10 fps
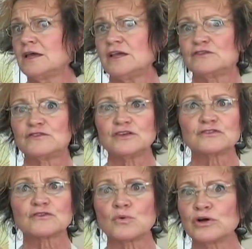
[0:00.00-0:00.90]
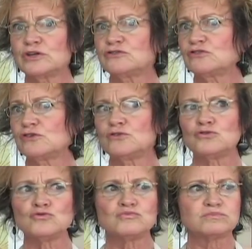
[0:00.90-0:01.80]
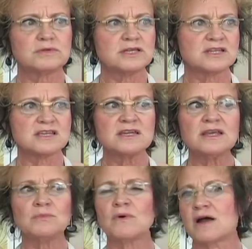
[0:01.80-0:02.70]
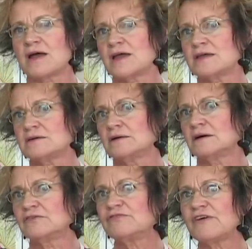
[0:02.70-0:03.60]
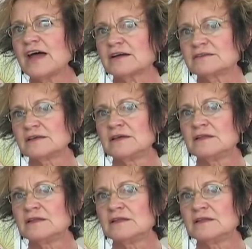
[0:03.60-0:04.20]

Is this going to in any way affect